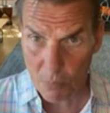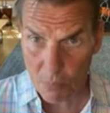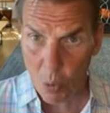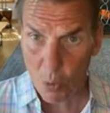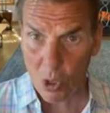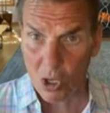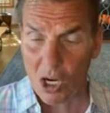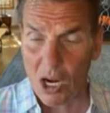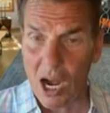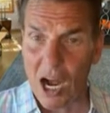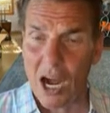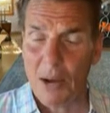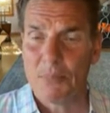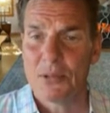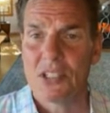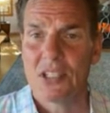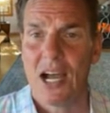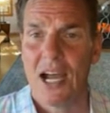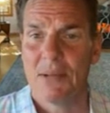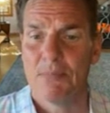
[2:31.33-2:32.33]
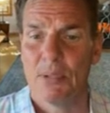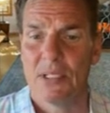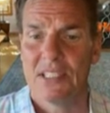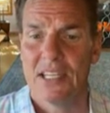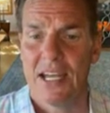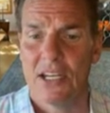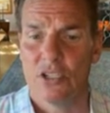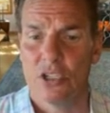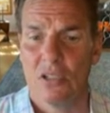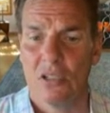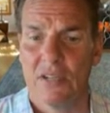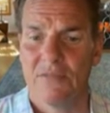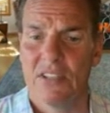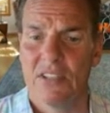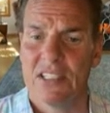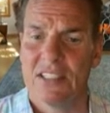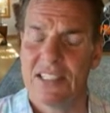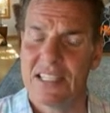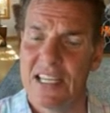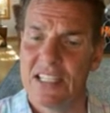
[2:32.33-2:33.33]
more upside potential.
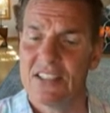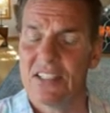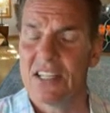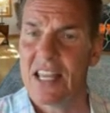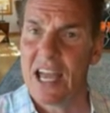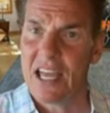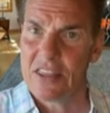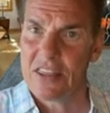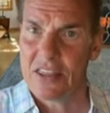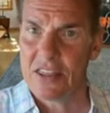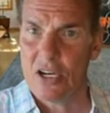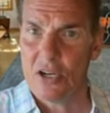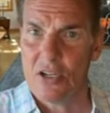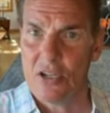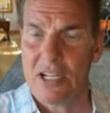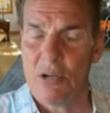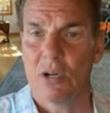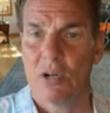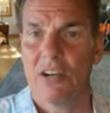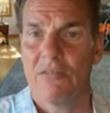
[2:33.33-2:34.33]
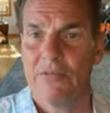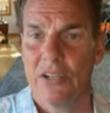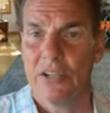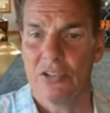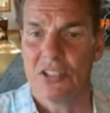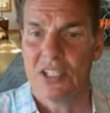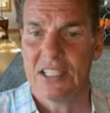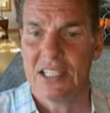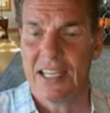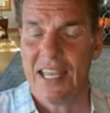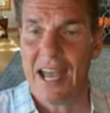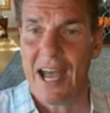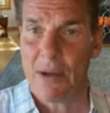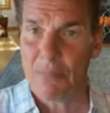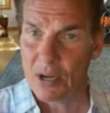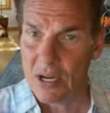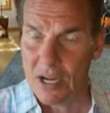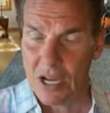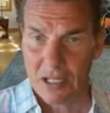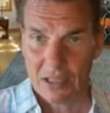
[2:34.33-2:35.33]
If this gets to that 30 where it fills in the
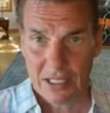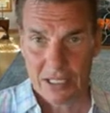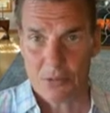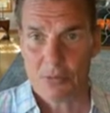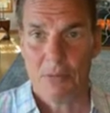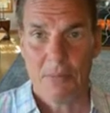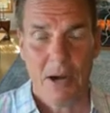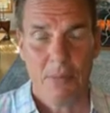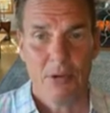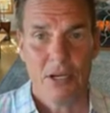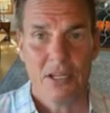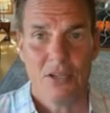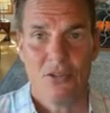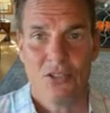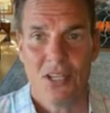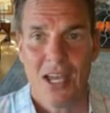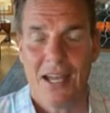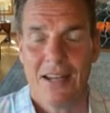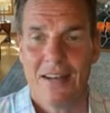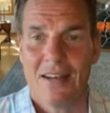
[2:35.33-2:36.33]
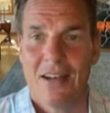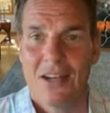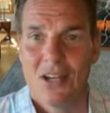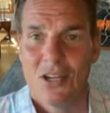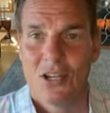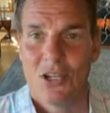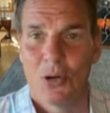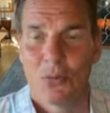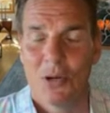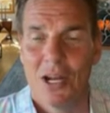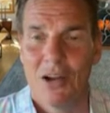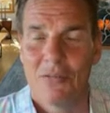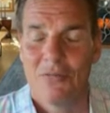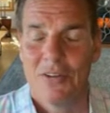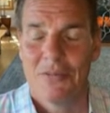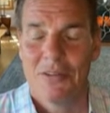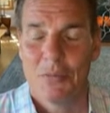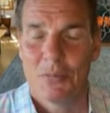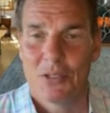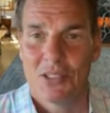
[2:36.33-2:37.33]
gap, let's remember, you said, we're down
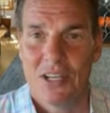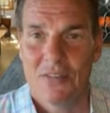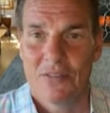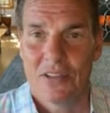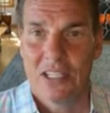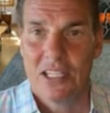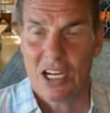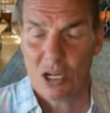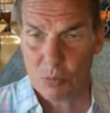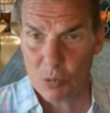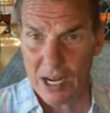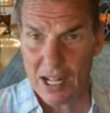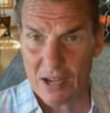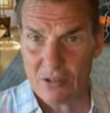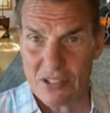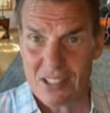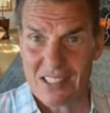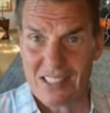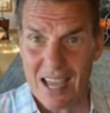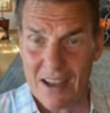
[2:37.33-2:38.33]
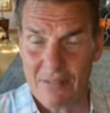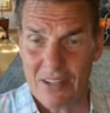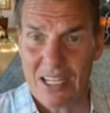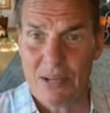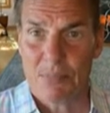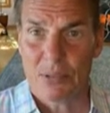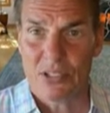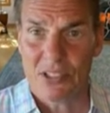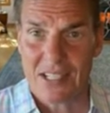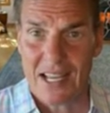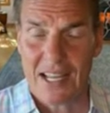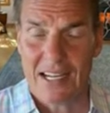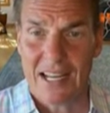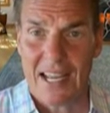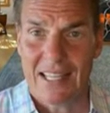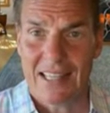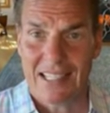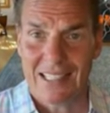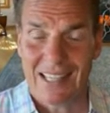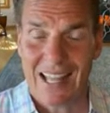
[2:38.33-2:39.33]
50% for the year. We're down
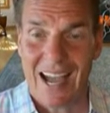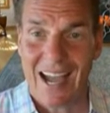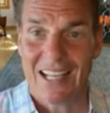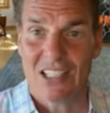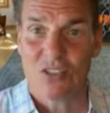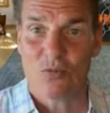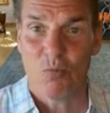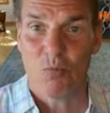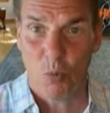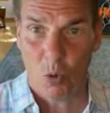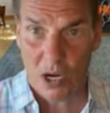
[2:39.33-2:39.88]
70% in the last